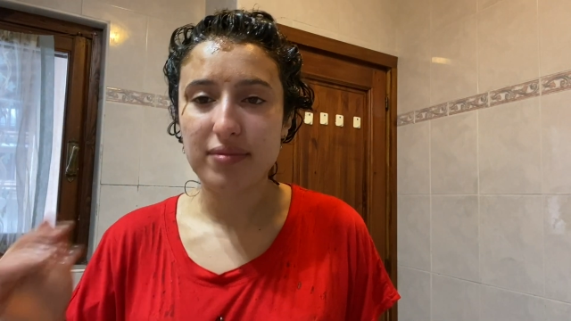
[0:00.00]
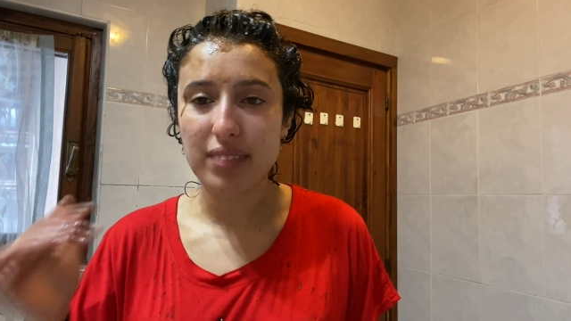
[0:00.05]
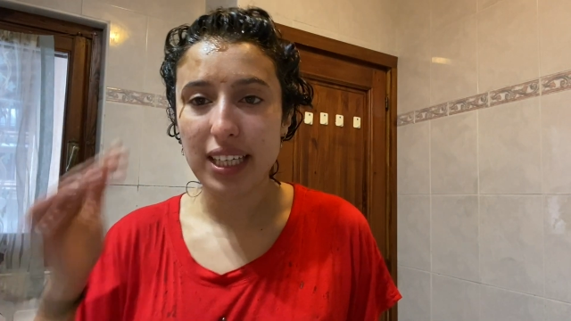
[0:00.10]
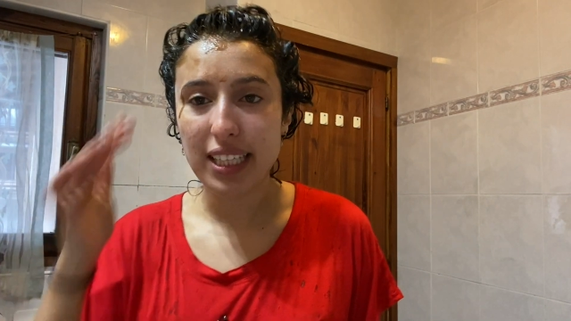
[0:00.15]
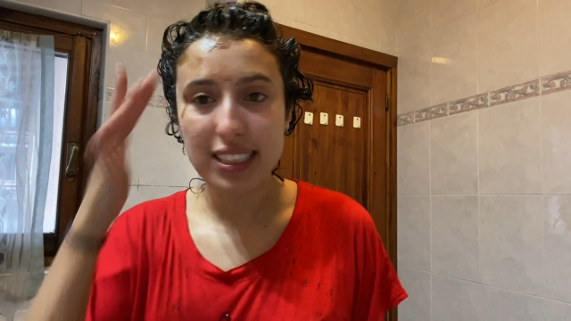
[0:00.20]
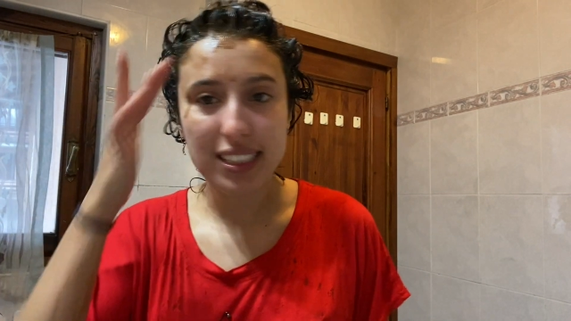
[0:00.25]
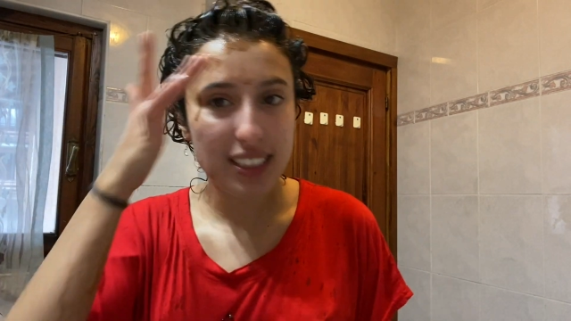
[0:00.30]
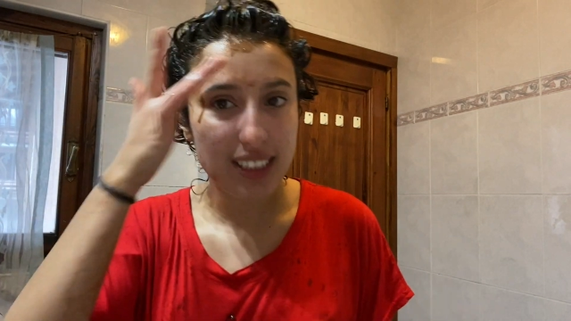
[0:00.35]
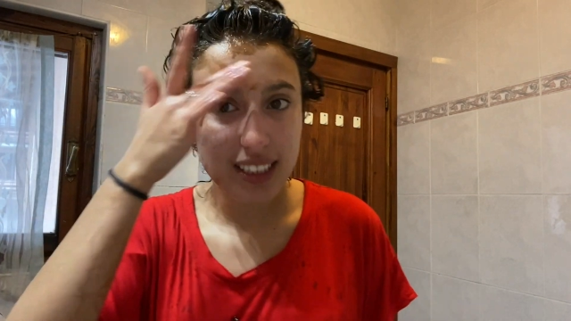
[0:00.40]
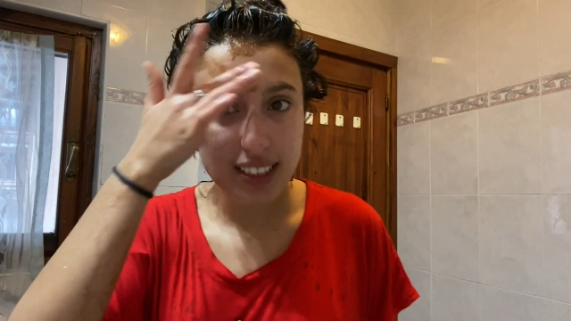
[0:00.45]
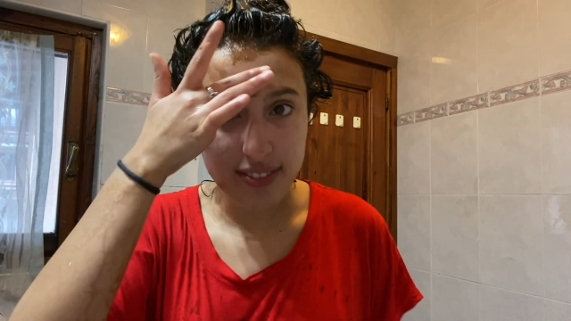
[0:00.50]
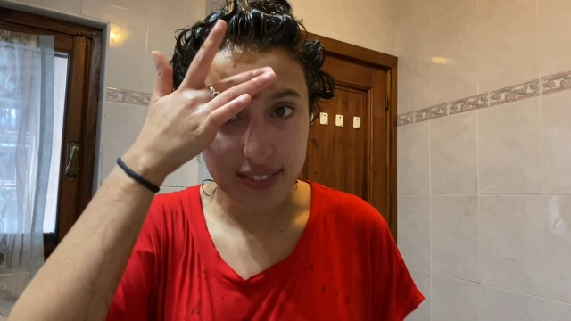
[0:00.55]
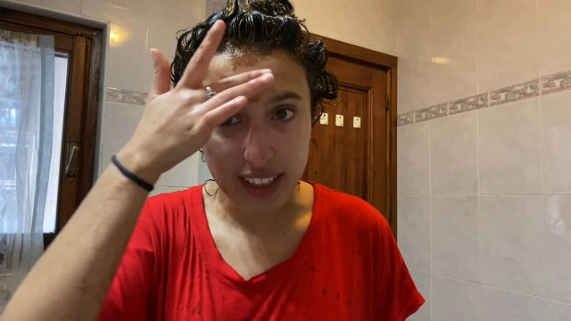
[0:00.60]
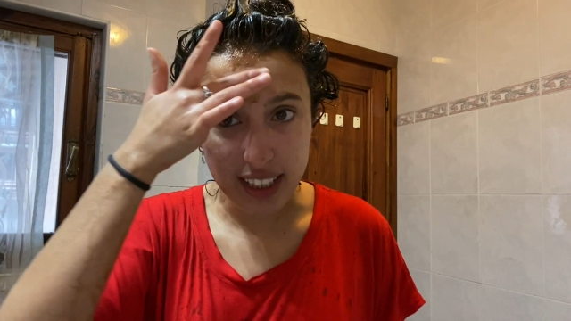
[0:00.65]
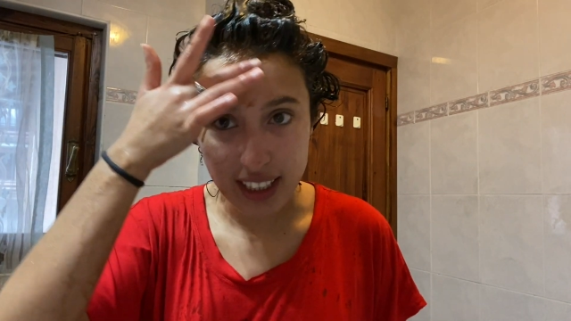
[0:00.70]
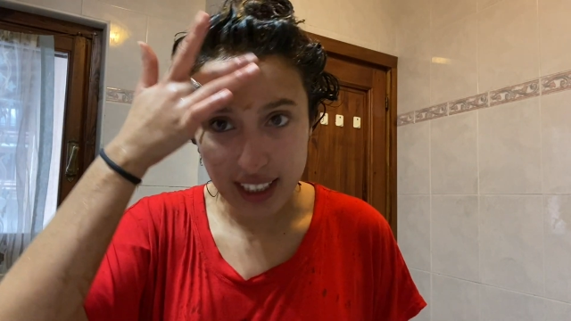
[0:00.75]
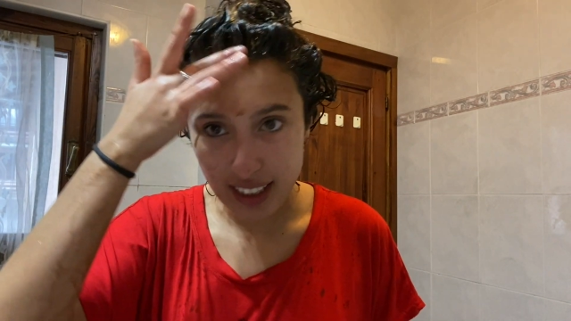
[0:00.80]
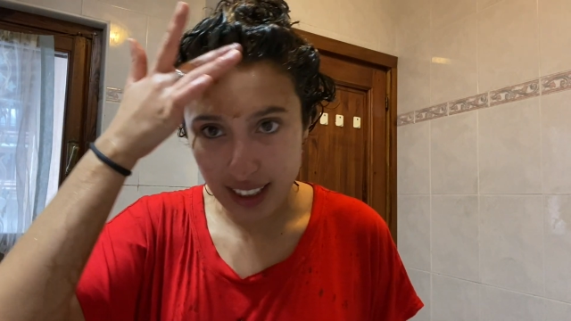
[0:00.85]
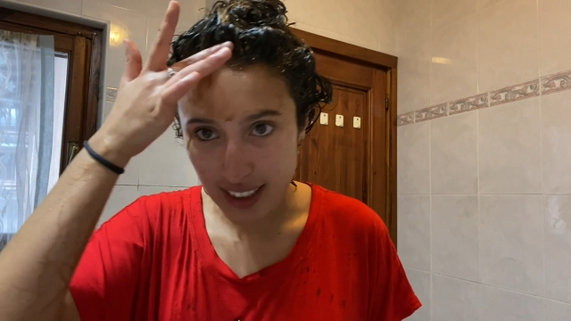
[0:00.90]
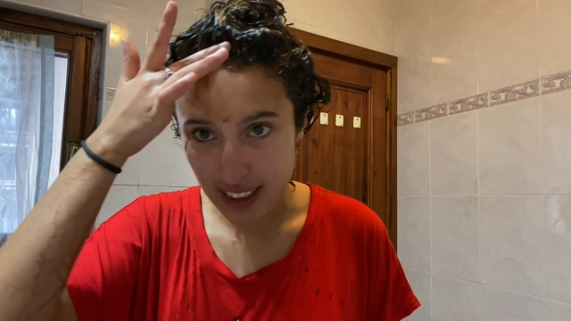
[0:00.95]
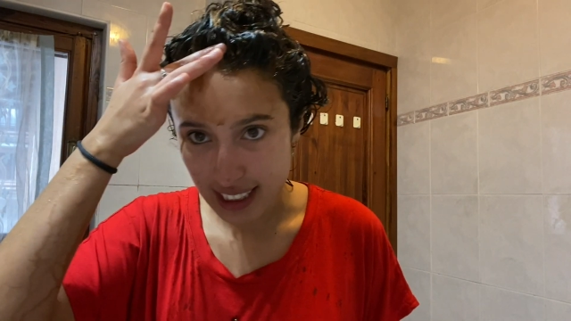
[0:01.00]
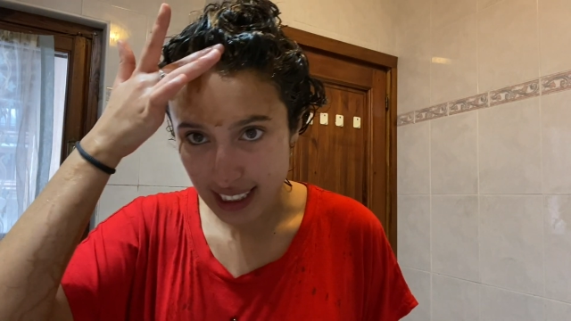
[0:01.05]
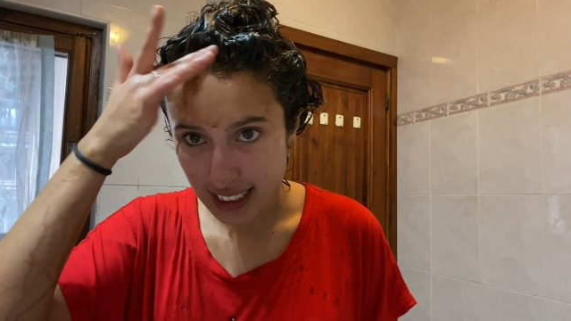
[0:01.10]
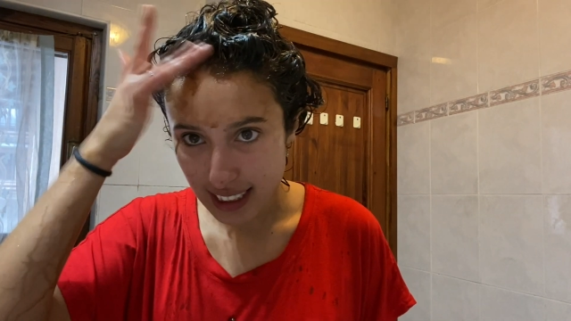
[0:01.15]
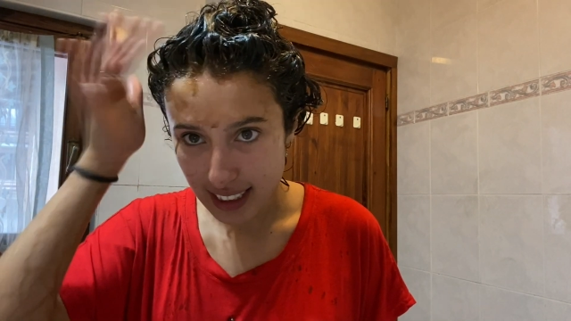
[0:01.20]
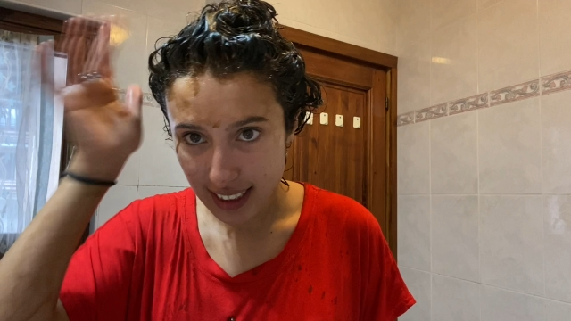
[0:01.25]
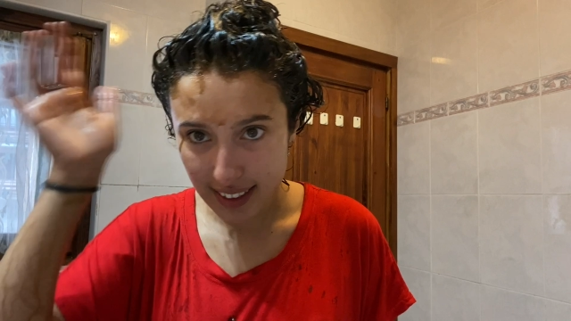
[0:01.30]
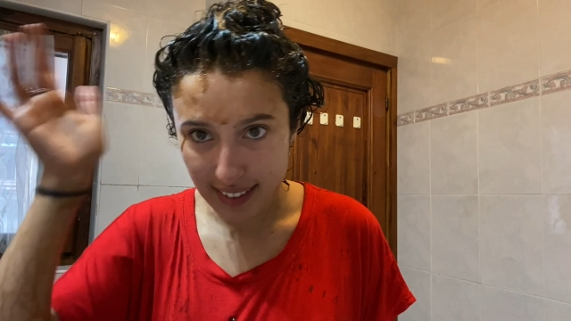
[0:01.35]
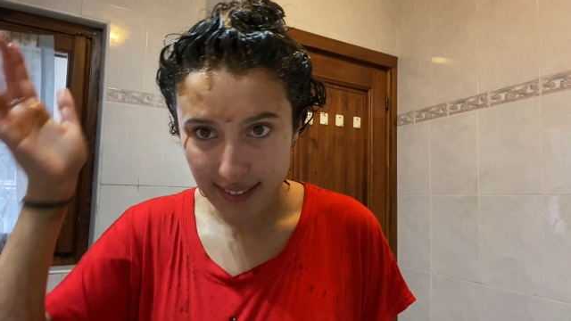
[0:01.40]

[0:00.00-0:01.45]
but it's just funny because,